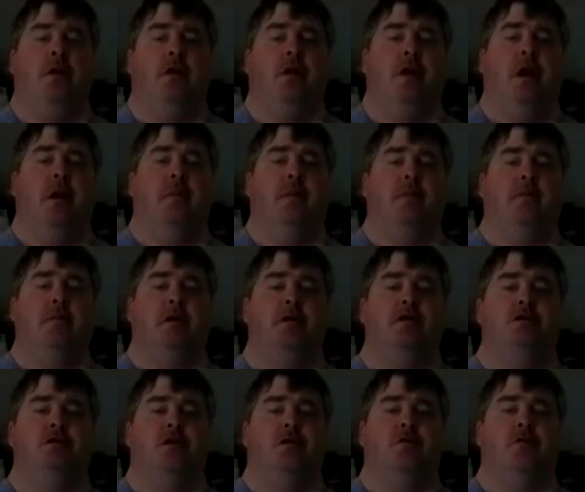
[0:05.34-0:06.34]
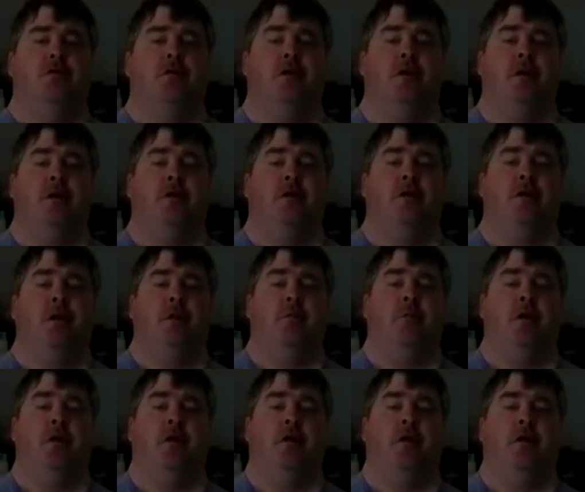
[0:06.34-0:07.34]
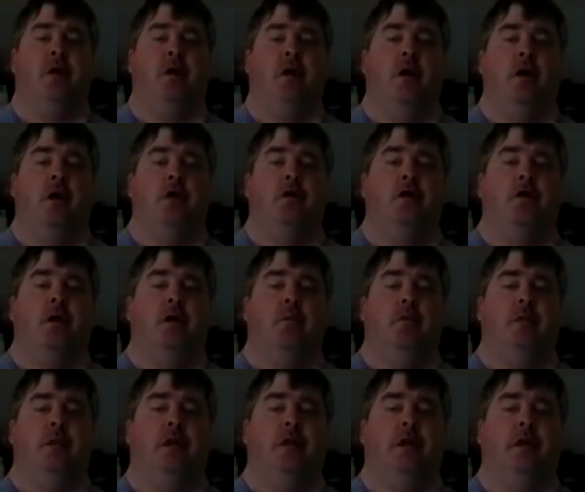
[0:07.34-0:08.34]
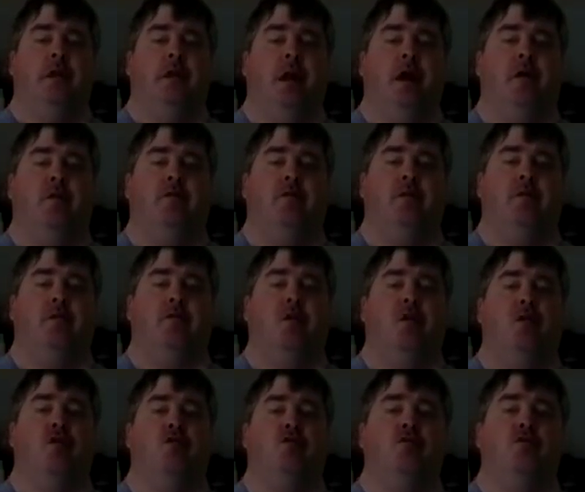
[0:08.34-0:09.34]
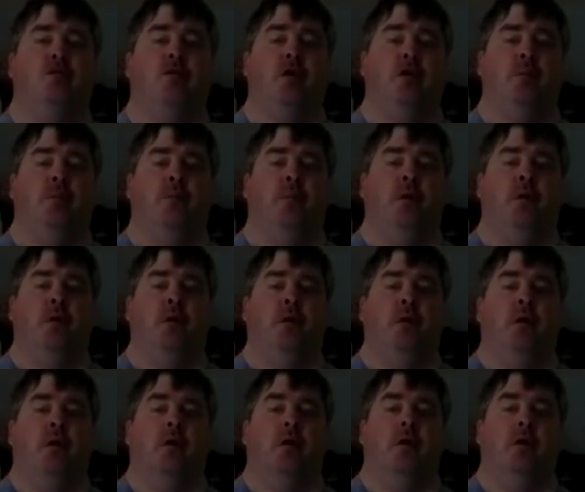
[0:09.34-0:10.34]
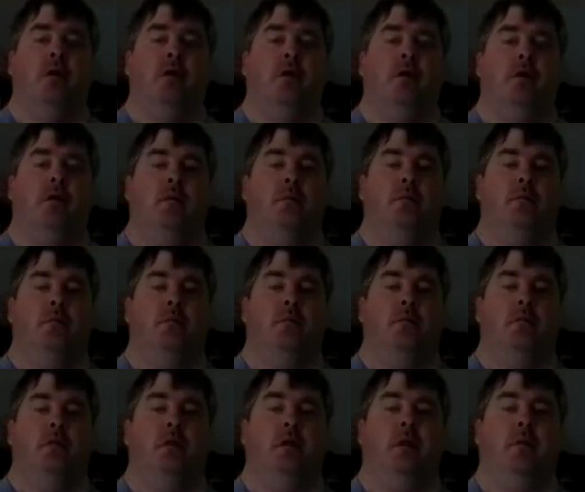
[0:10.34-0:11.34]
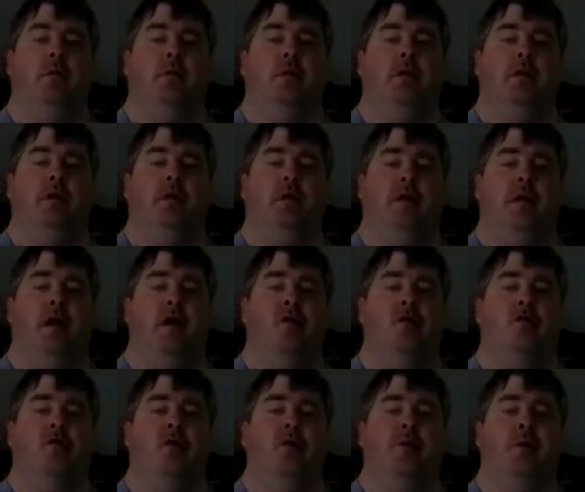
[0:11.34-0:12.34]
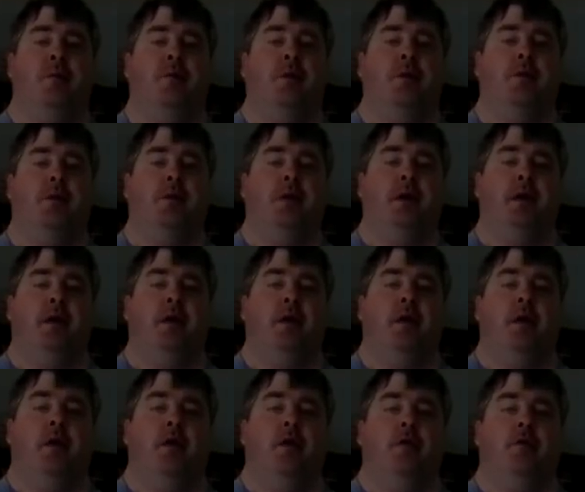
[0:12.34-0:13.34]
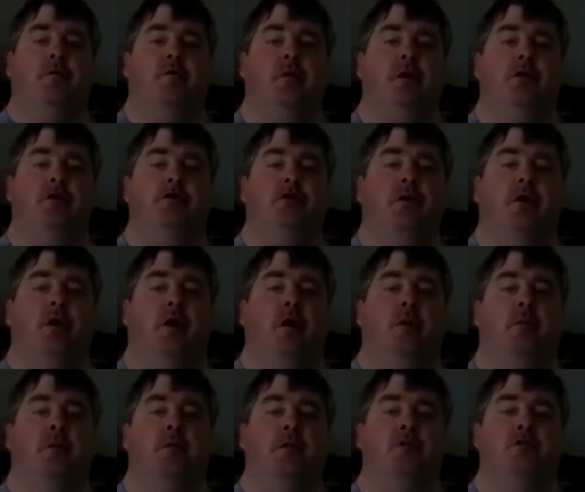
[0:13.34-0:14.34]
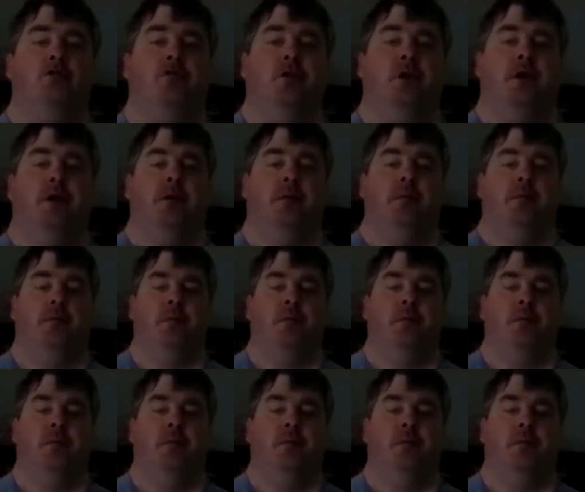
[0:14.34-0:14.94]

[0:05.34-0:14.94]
Today we have a great show for team with. Today we're relating a tale from Brothers Grimm. Um, today we're going the tale Sleeping Beauty. It's a great show and I hope you enjoy it.